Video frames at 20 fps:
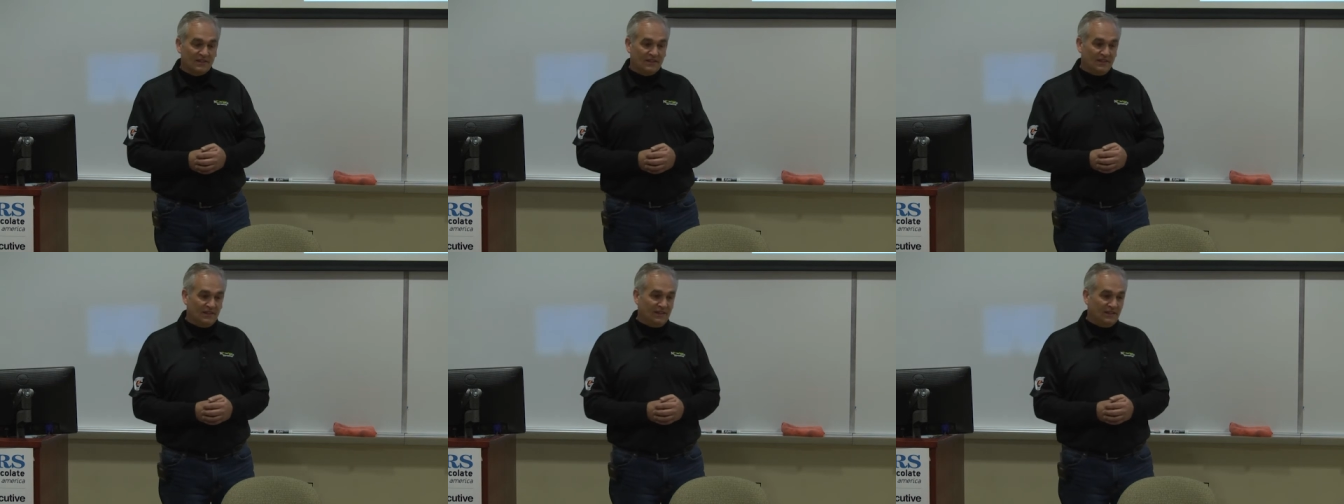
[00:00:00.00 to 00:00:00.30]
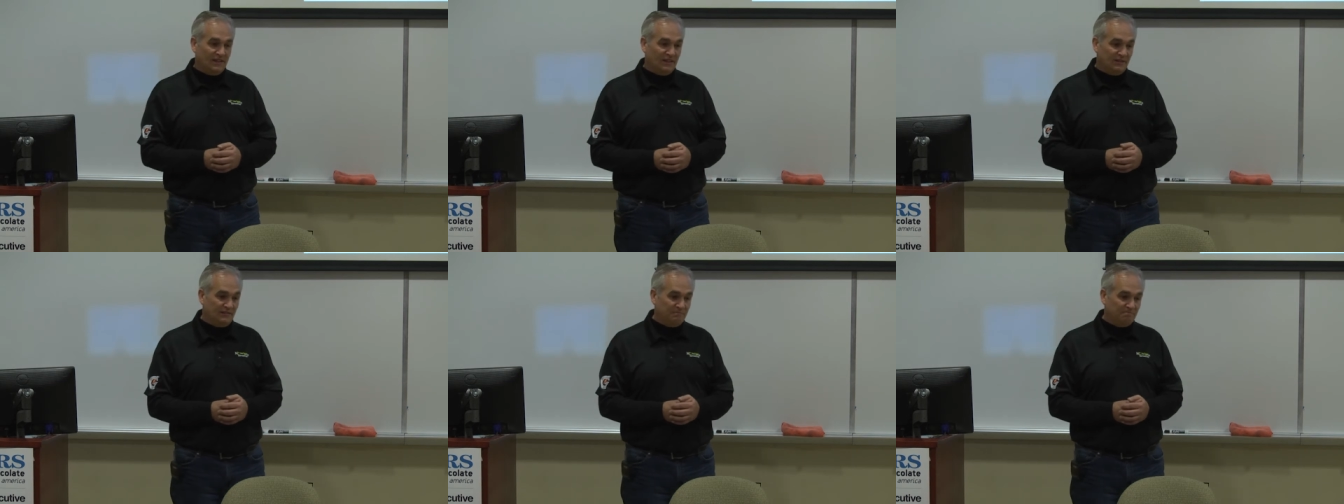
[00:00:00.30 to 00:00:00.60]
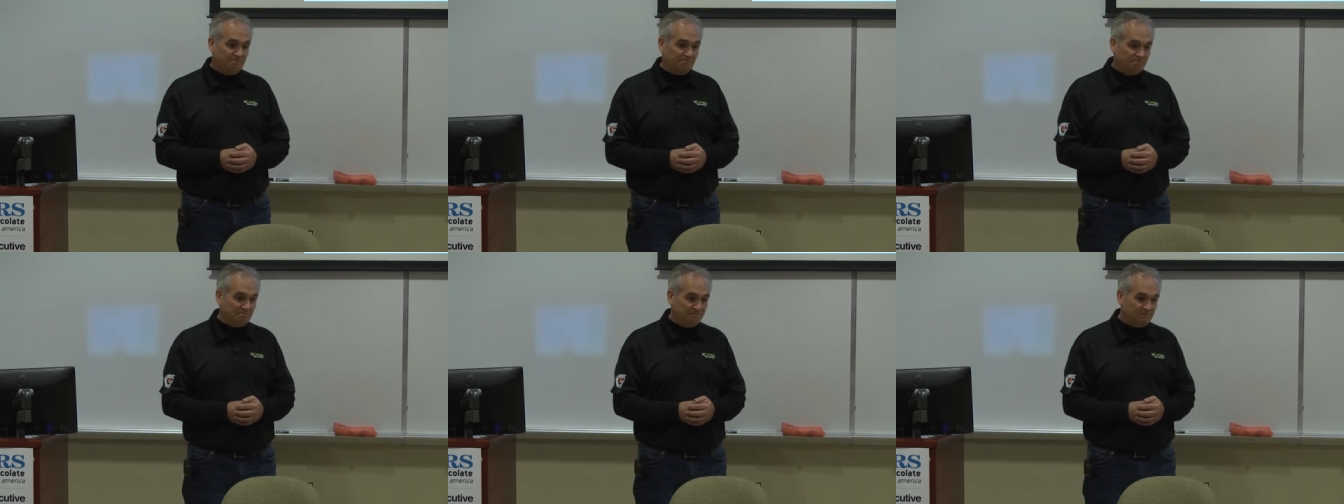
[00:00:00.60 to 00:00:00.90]

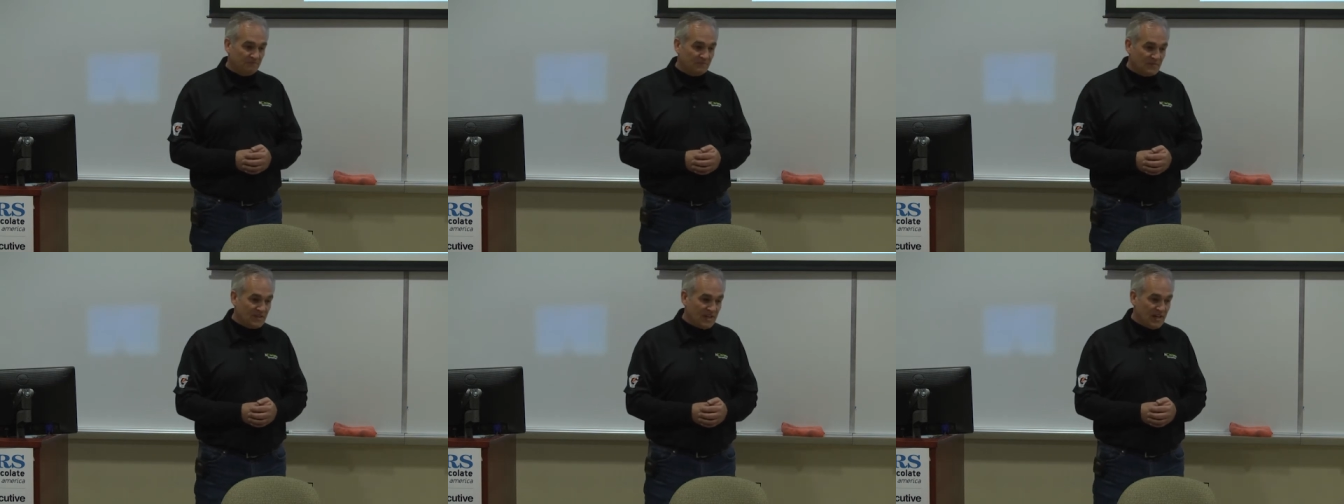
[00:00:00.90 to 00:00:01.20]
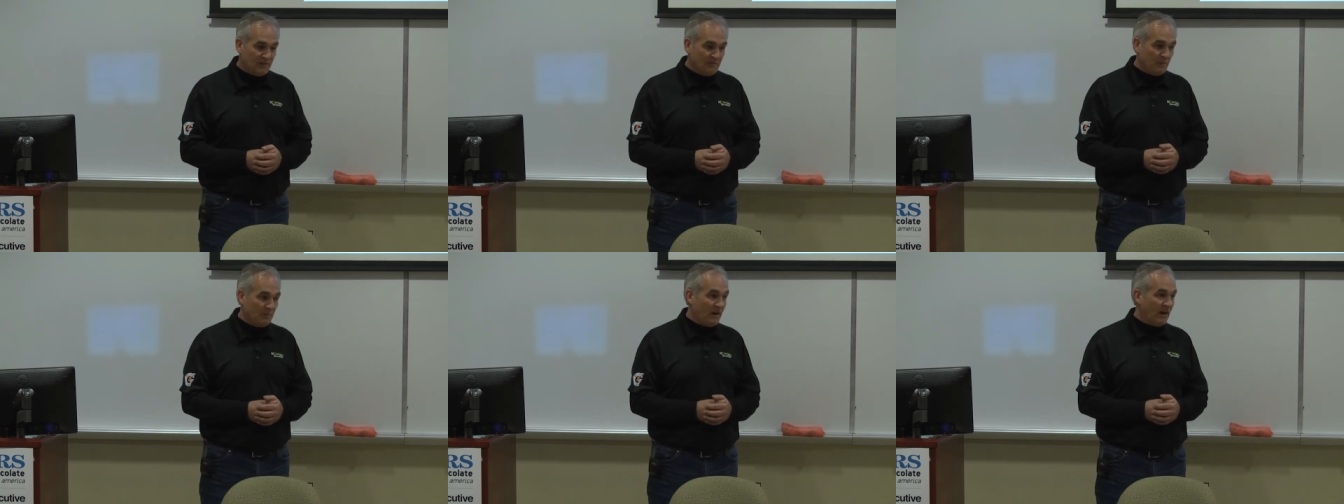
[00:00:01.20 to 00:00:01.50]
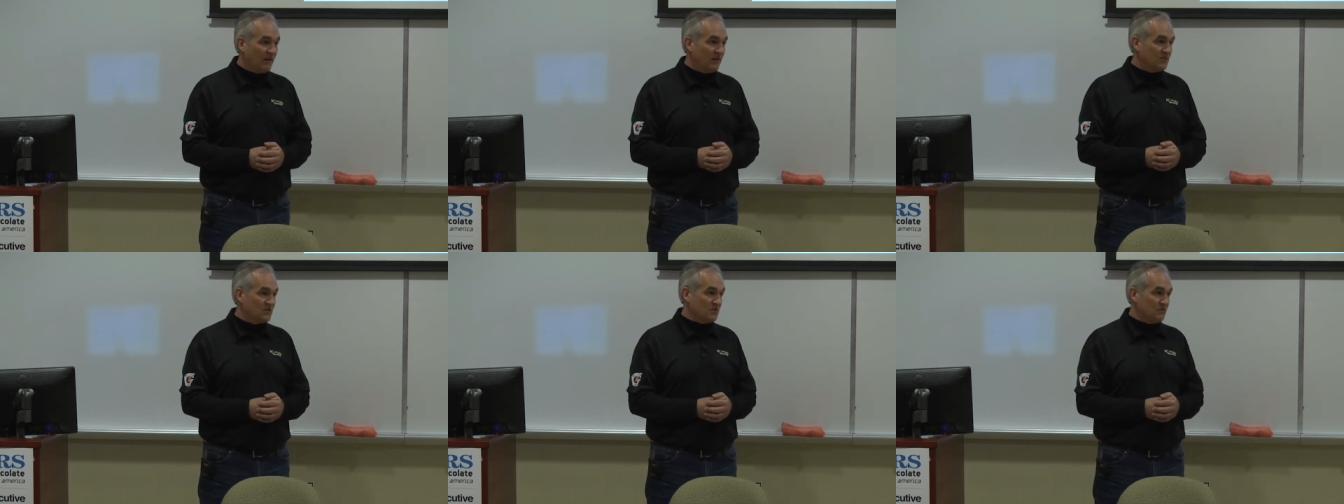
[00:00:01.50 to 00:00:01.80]
um, came
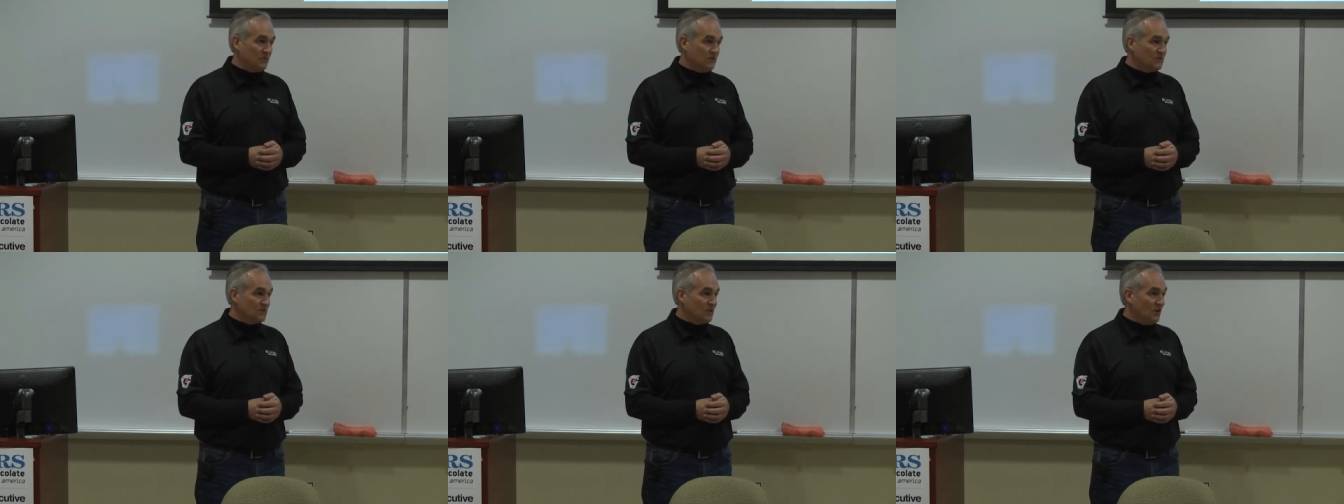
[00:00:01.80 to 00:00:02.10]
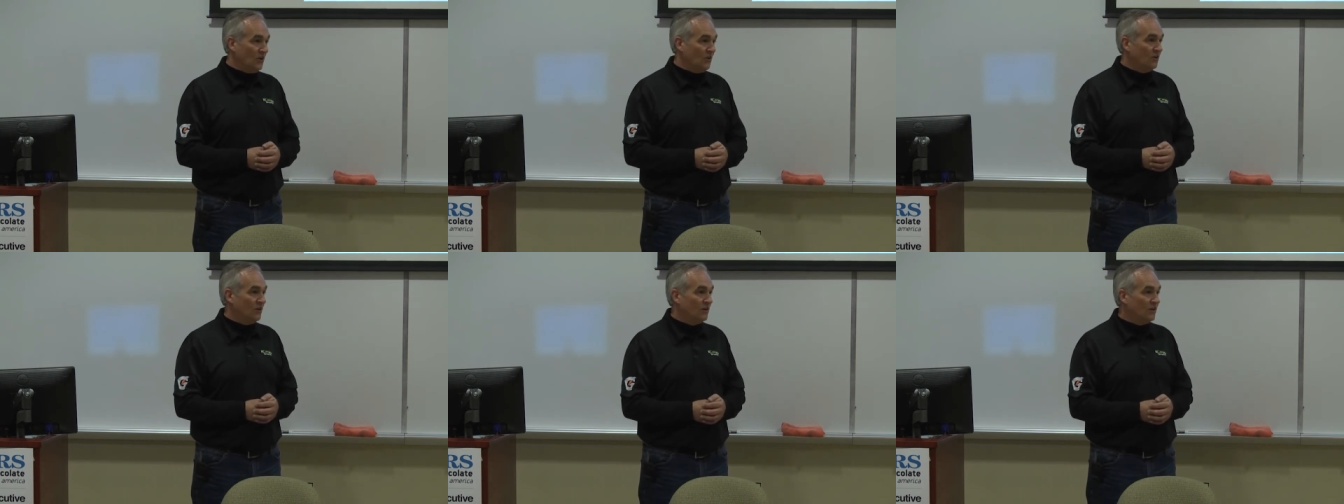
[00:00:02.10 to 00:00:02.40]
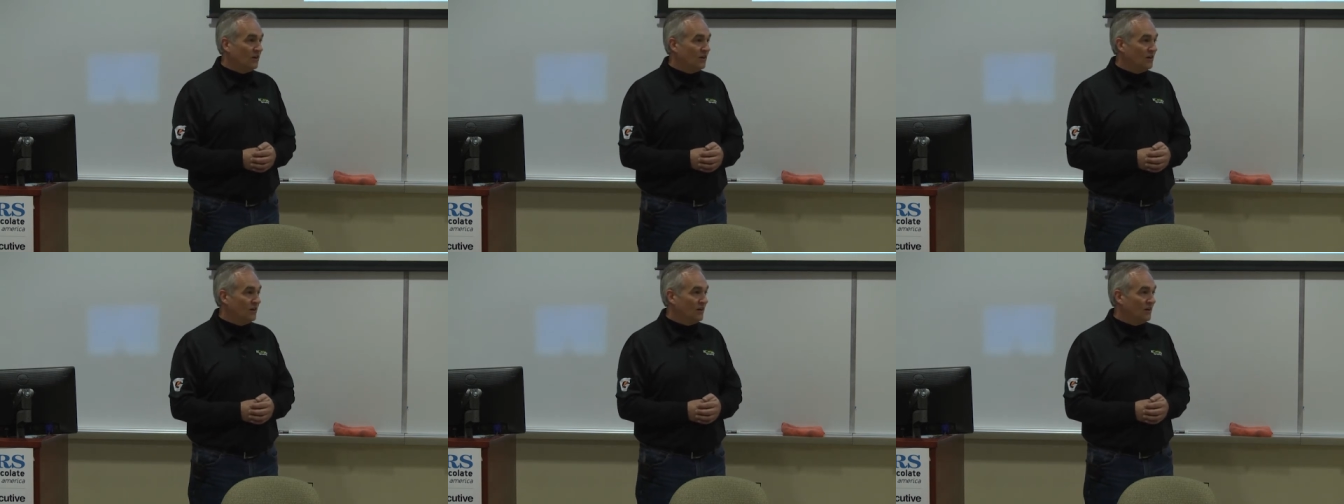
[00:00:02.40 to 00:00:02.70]
about as a result
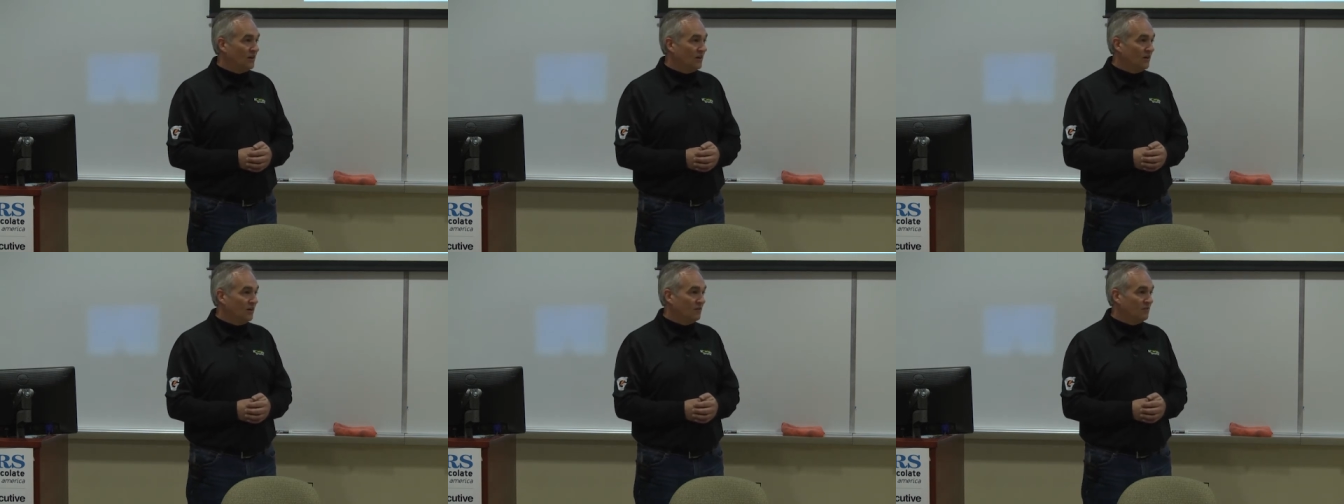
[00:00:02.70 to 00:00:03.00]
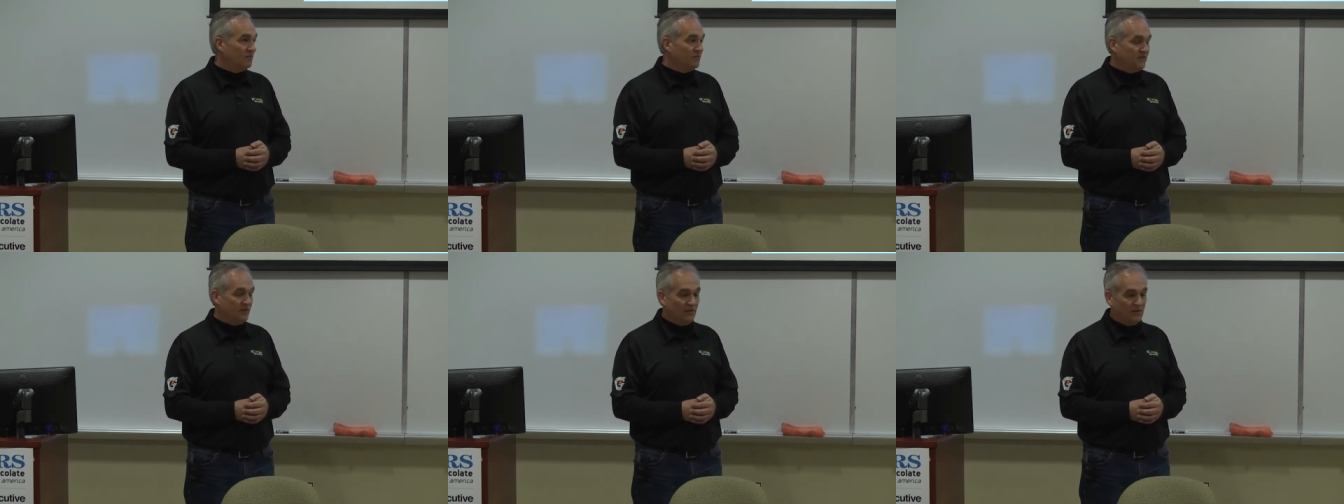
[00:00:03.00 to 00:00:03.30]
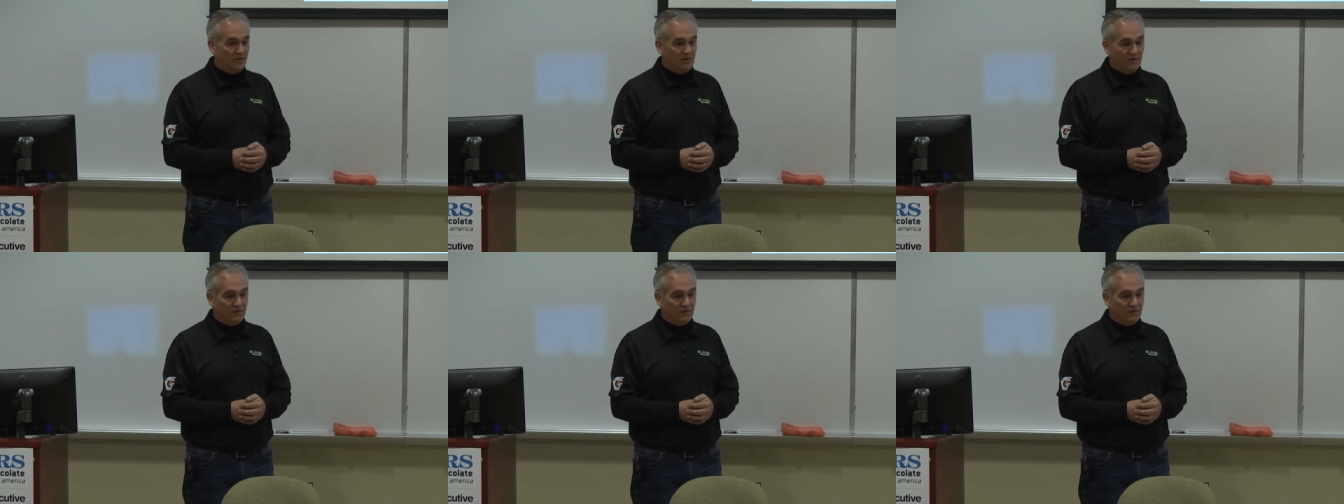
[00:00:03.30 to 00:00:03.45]
of